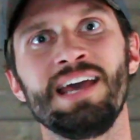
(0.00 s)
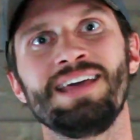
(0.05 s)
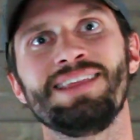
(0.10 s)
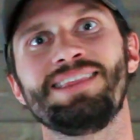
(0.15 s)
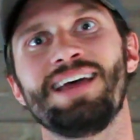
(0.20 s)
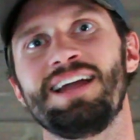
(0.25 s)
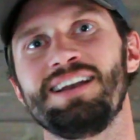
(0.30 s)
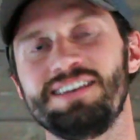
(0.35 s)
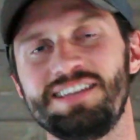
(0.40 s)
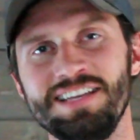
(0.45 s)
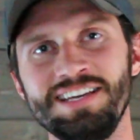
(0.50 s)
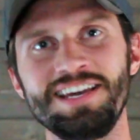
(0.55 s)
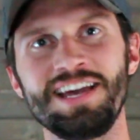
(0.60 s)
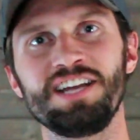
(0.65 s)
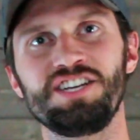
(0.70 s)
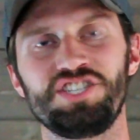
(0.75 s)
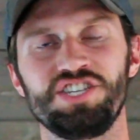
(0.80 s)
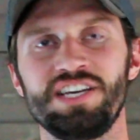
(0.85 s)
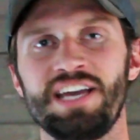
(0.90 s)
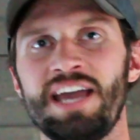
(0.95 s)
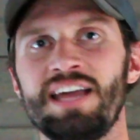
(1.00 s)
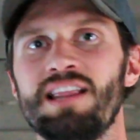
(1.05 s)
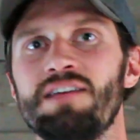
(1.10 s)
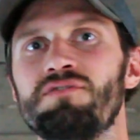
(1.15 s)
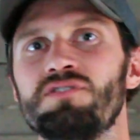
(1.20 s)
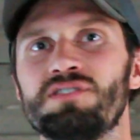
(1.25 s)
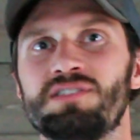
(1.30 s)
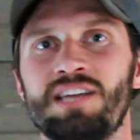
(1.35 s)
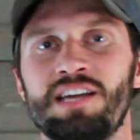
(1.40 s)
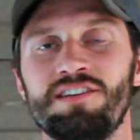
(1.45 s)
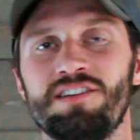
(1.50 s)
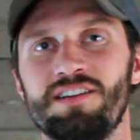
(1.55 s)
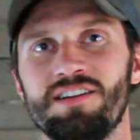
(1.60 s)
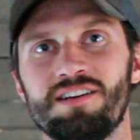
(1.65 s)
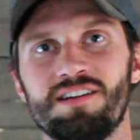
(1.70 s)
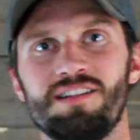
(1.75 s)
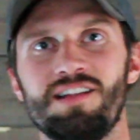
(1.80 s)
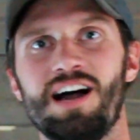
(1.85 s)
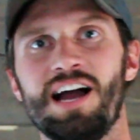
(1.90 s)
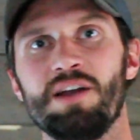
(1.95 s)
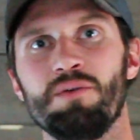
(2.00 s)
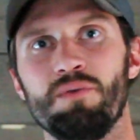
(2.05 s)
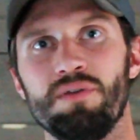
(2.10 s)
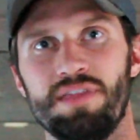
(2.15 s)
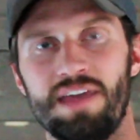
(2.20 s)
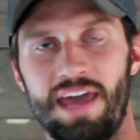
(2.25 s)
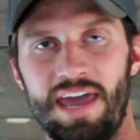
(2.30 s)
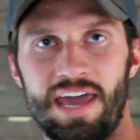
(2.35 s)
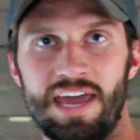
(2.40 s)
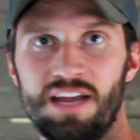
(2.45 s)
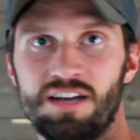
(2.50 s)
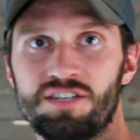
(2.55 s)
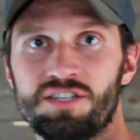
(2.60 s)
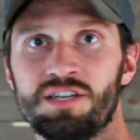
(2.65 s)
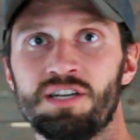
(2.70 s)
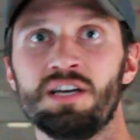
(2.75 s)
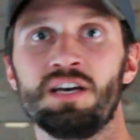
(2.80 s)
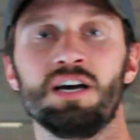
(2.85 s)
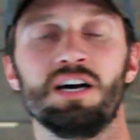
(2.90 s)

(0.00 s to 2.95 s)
that DHEA levels tend to decline with age,